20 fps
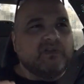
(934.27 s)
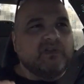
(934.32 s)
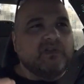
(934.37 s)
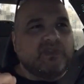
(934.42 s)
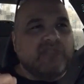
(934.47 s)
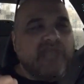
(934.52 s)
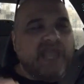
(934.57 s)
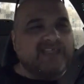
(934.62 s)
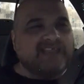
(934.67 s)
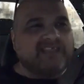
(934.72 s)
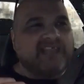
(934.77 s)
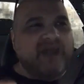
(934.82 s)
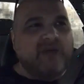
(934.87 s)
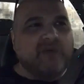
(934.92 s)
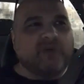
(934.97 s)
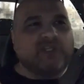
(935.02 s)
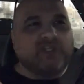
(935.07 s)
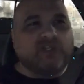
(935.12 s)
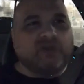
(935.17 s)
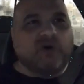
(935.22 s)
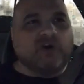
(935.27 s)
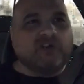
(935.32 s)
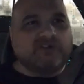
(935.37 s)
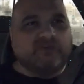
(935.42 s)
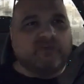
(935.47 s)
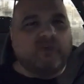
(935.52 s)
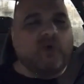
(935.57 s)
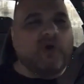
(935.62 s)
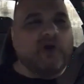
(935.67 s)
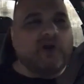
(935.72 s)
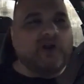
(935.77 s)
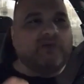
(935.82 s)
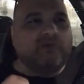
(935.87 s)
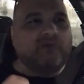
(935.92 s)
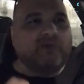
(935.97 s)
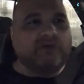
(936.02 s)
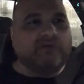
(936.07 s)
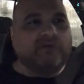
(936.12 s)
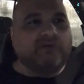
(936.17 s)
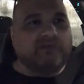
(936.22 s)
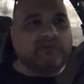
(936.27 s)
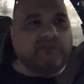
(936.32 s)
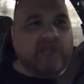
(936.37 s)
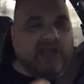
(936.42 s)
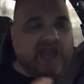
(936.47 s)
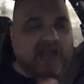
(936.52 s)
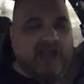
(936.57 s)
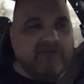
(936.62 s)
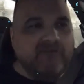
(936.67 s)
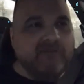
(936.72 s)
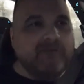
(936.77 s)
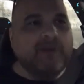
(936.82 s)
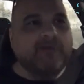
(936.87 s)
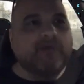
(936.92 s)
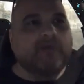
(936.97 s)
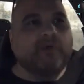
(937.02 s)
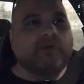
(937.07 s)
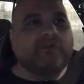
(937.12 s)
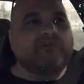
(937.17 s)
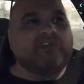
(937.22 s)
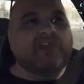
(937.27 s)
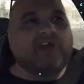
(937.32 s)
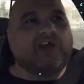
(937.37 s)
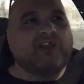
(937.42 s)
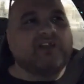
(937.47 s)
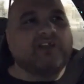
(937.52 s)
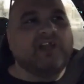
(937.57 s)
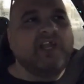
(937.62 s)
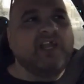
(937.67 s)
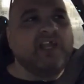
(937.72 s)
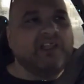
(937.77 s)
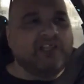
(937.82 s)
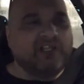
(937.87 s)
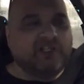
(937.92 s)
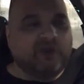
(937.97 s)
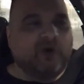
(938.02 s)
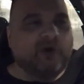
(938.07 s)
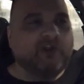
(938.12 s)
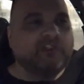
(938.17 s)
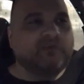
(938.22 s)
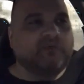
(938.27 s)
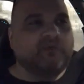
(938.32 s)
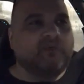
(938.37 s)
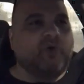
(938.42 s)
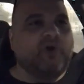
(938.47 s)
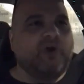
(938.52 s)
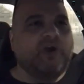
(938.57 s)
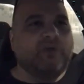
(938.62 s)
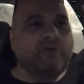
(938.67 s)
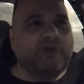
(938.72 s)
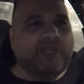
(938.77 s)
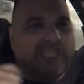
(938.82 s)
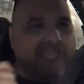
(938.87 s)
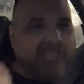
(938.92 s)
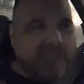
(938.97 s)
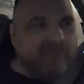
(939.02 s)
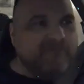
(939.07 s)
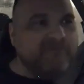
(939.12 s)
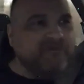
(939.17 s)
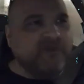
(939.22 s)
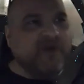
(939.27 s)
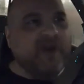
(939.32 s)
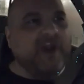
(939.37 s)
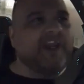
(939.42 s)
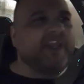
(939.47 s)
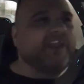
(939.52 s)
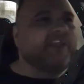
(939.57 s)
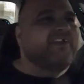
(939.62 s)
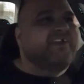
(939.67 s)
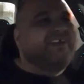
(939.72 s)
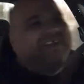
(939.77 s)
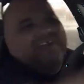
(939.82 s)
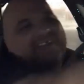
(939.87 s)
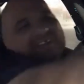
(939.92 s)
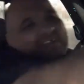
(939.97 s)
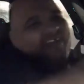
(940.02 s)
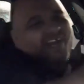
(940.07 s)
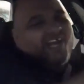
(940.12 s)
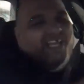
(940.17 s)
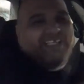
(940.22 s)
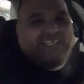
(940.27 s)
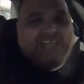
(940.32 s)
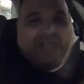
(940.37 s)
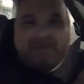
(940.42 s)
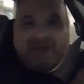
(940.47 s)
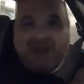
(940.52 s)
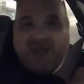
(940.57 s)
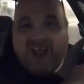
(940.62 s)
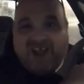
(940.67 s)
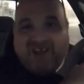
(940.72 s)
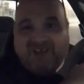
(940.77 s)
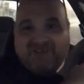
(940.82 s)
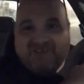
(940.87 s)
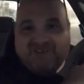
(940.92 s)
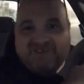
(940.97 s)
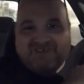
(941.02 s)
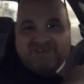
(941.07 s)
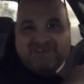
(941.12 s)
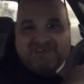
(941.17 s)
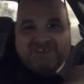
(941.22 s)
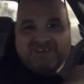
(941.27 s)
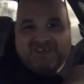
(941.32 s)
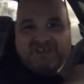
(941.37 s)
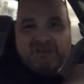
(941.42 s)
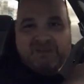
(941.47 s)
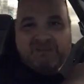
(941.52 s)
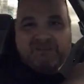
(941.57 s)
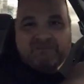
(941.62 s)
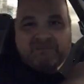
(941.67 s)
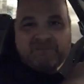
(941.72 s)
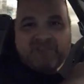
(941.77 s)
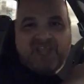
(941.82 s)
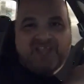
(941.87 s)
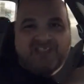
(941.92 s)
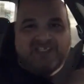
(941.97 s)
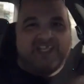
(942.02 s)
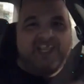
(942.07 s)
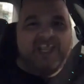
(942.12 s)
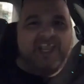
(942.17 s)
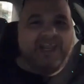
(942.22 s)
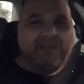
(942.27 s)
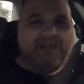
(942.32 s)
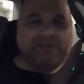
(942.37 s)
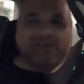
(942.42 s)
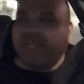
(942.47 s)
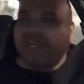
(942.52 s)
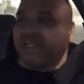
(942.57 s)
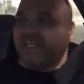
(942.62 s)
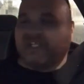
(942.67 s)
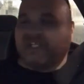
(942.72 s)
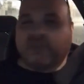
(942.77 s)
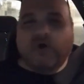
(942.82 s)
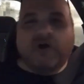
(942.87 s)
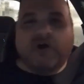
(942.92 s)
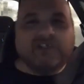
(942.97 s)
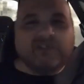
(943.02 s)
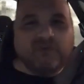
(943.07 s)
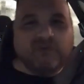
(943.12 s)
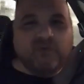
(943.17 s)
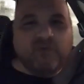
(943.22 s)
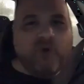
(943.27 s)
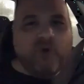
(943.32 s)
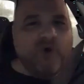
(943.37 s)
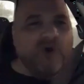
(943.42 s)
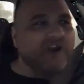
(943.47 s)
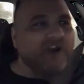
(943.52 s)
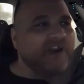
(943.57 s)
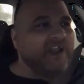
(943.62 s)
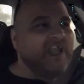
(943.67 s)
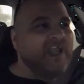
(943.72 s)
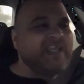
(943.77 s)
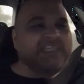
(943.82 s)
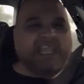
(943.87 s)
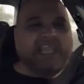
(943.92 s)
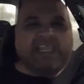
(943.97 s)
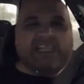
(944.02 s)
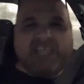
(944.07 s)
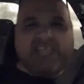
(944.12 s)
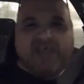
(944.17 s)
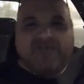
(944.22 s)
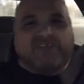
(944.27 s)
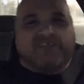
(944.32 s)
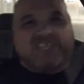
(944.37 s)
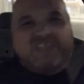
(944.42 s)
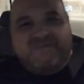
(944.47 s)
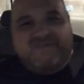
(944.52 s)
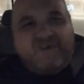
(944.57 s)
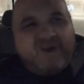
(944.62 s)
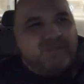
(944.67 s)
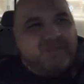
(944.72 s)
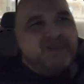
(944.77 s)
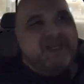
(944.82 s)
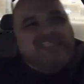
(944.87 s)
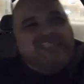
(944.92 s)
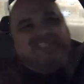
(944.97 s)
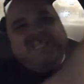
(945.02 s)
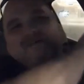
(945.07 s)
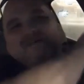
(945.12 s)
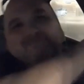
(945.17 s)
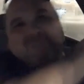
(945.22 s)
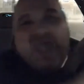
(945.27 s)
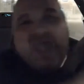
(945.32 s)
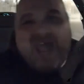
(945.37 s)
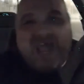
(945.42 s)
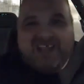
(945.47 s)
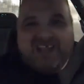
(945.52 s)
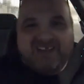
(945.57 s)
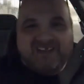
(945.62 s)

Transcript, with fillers: "That's not what the dogs of war would, that I remember would have done. The dogs of war would kept fighting." And I slapped Kyle. I said, I mean, "The dogs of war, they never give up." And I slapped Matt.